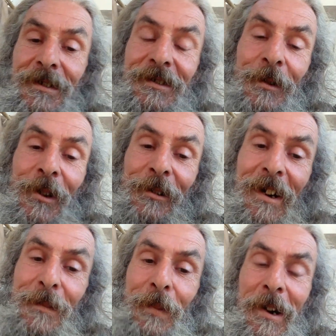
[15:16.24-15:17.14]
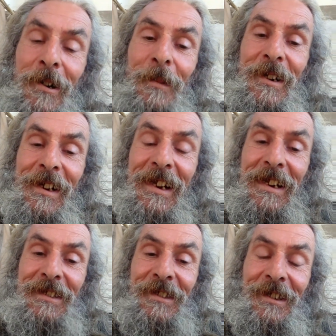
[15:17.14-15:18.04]
So the Great Pyramid of
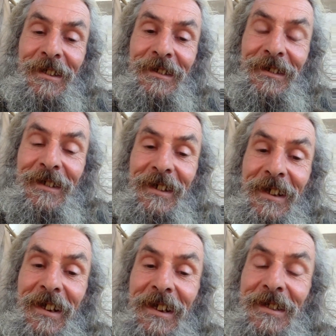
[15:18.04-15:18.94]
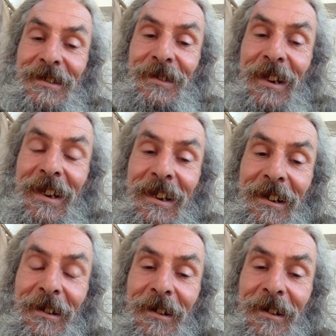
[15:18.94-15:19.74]
Giza is the